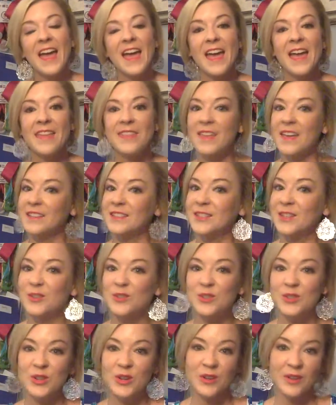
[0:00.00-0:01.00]
And that's so
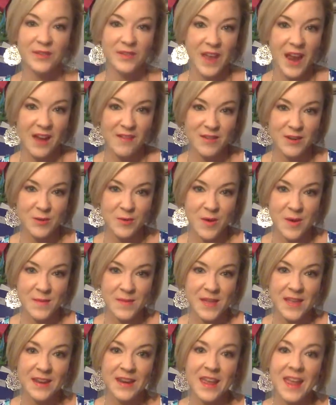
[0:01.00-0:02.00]
true of every
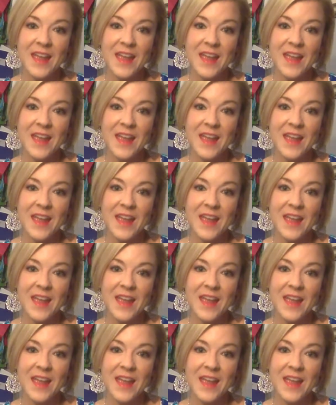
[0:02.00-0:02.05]
woman.